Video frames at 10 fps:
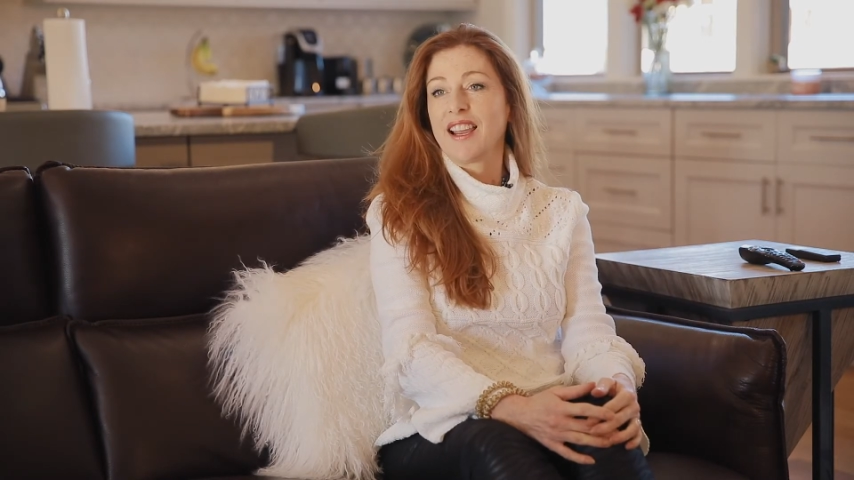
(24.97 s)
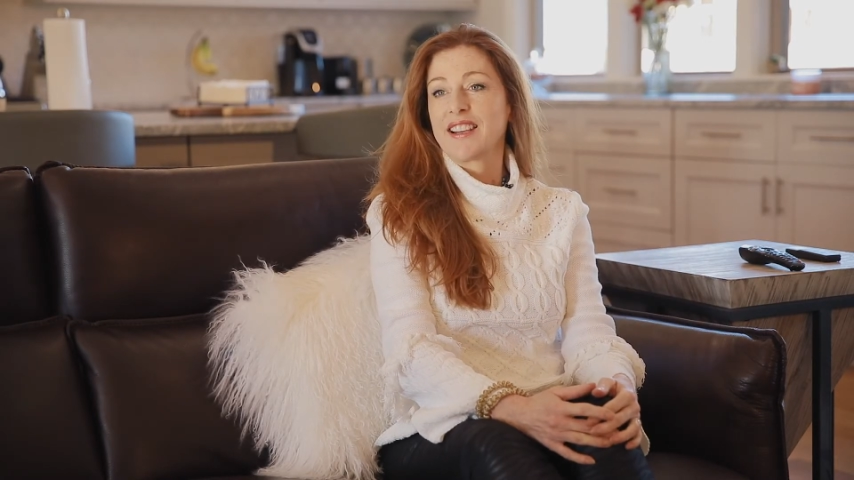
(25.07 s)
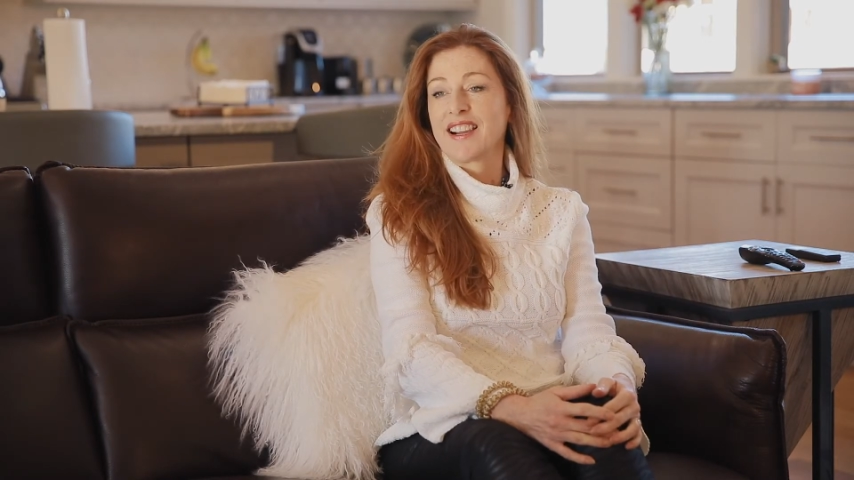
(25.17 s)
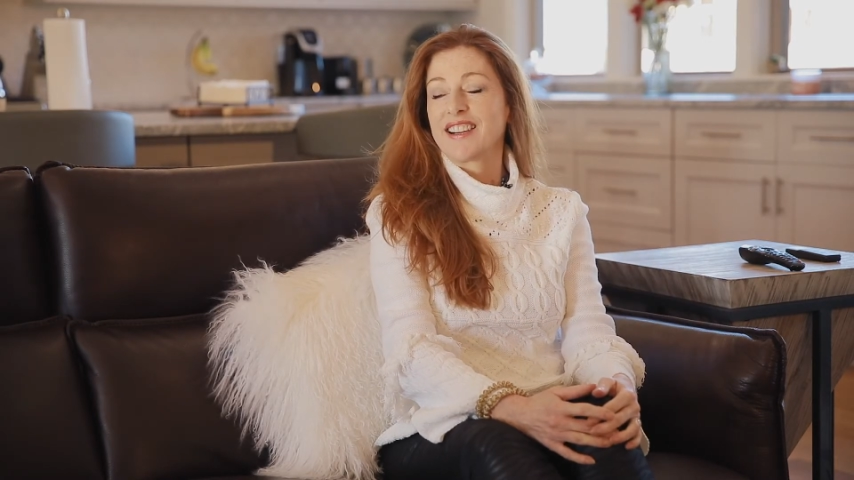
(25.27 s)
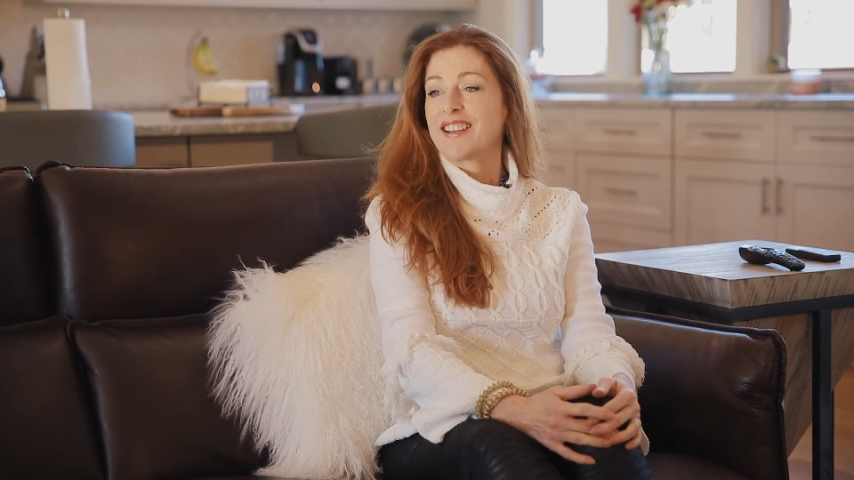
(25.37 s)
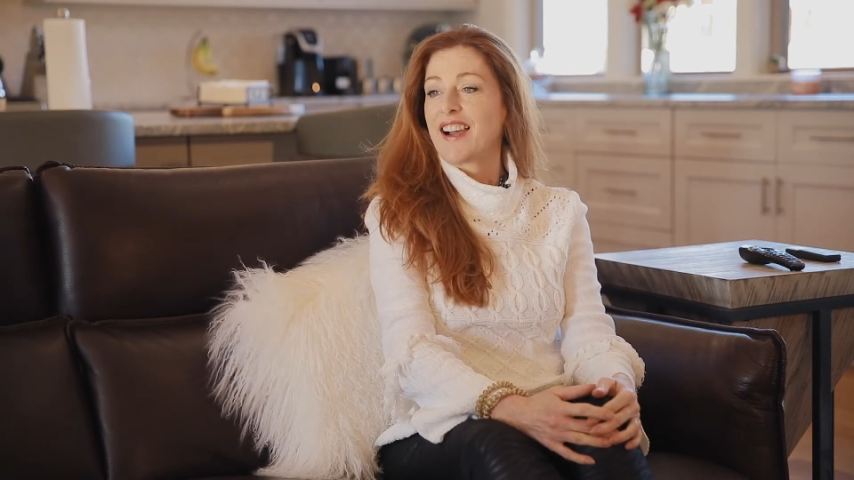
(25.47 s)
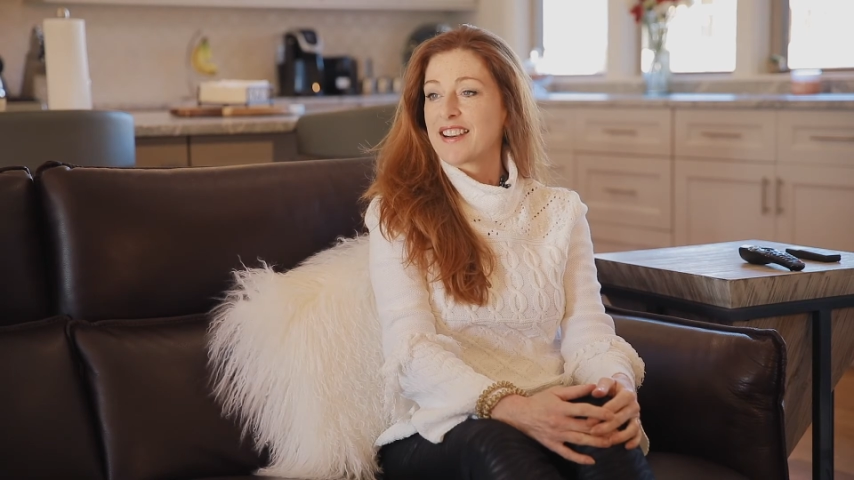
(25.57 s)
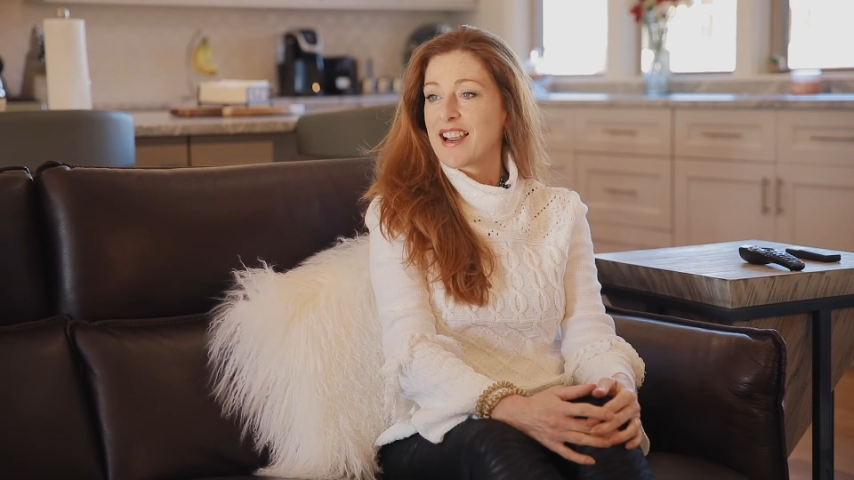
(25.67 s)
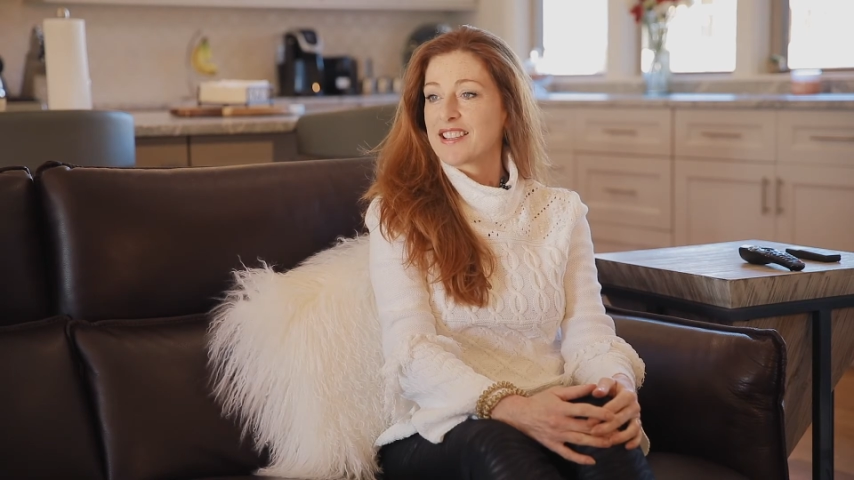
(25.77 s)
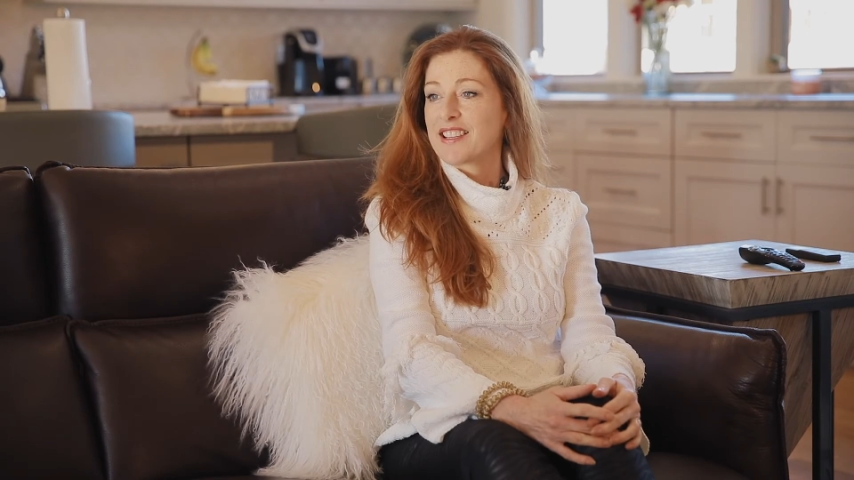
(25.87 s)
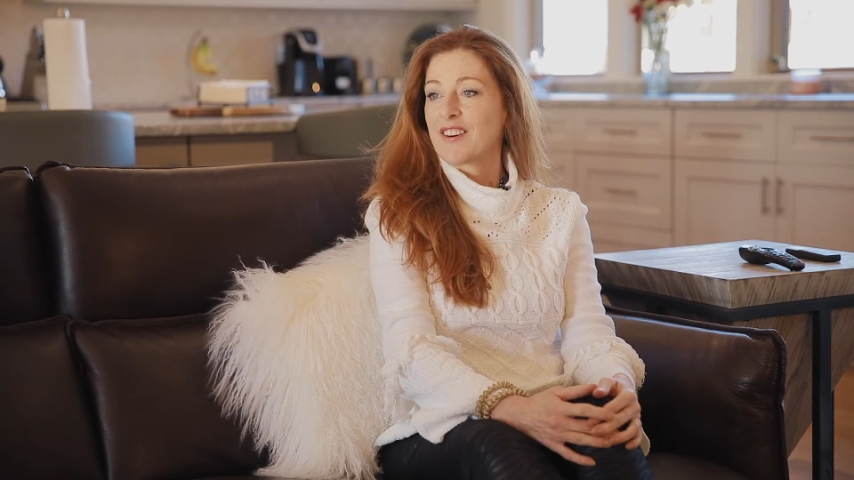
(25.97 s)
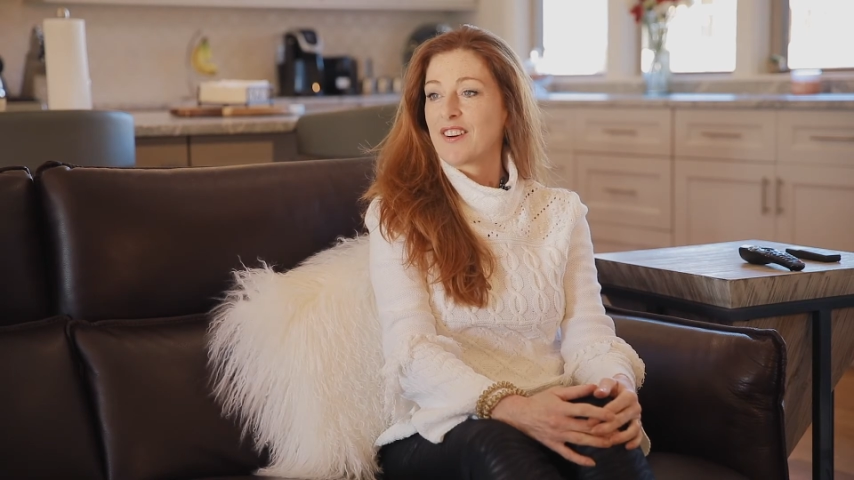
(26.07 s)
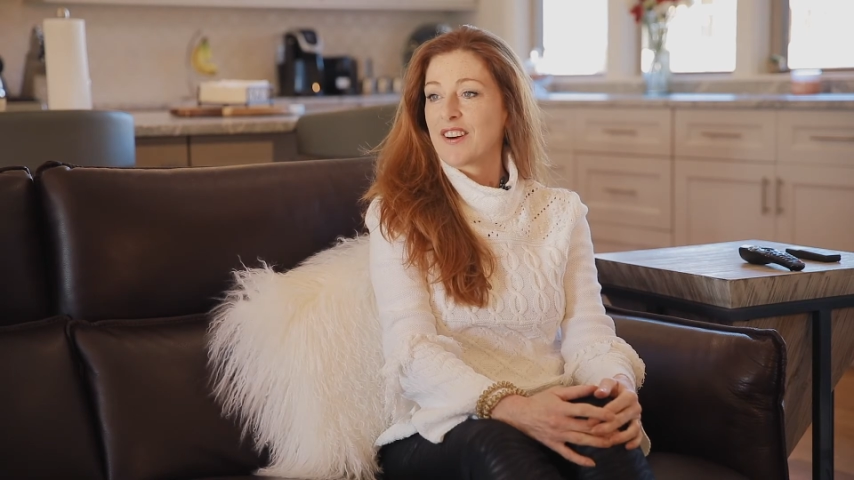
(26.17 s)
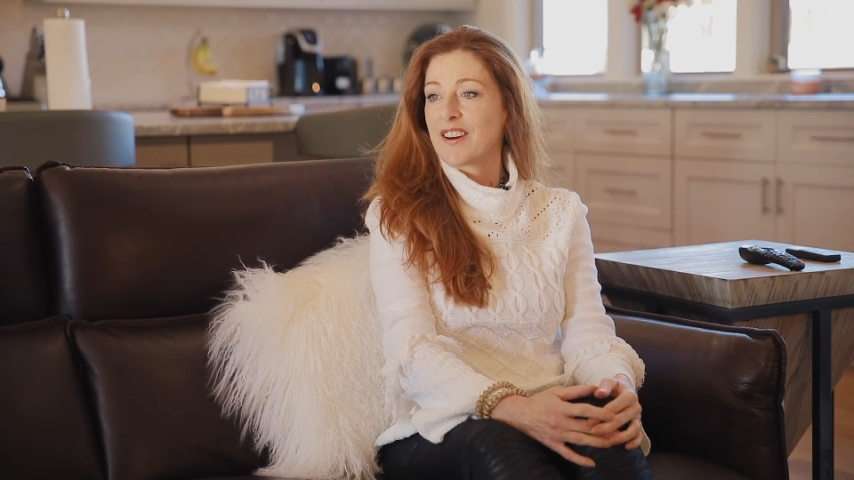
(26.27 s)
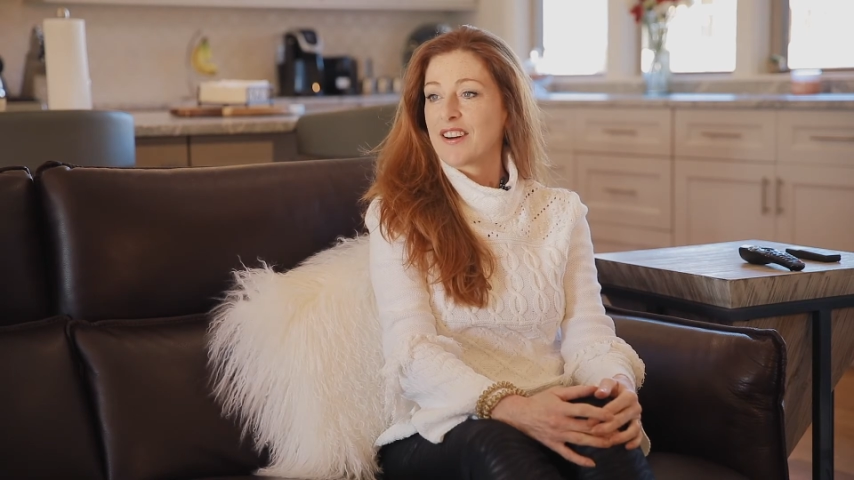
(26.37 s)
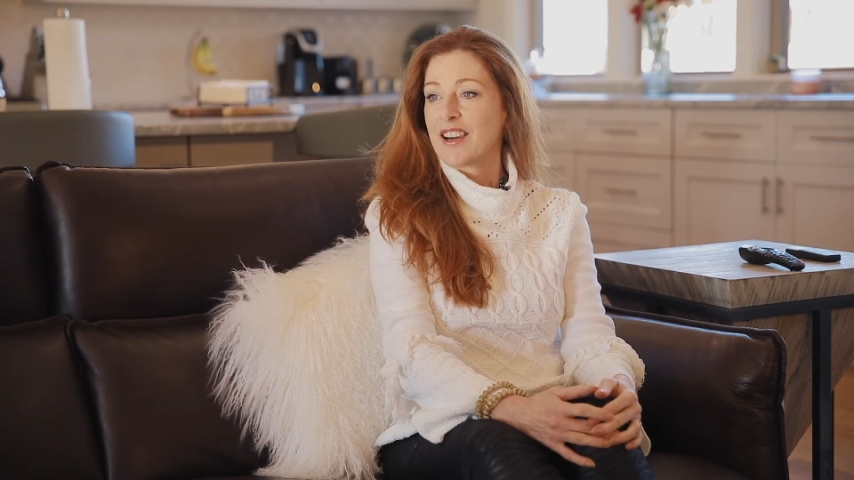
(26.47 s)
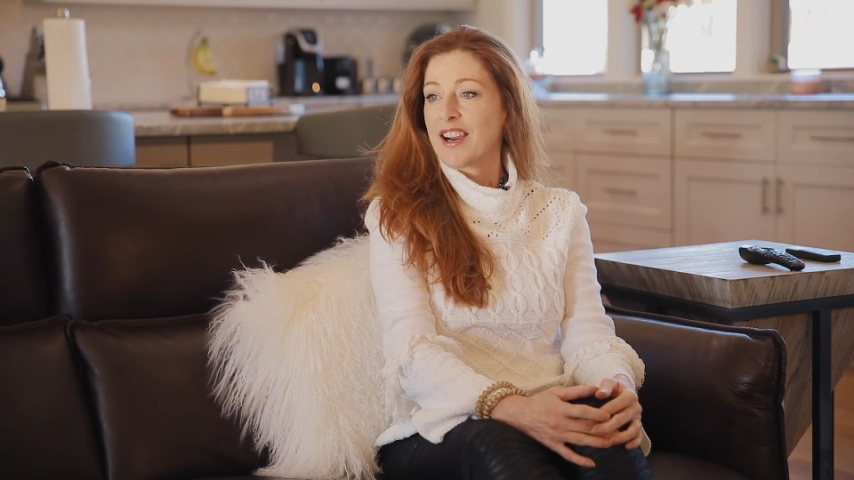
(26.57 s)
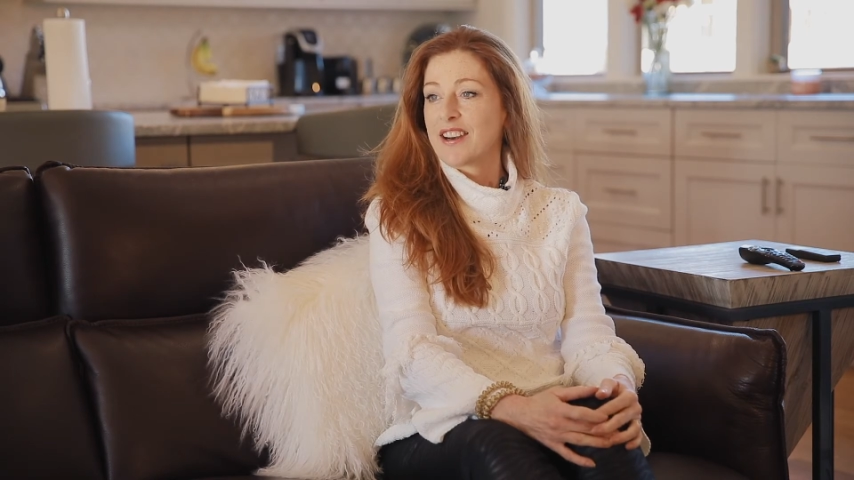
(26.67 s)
and I got out of the car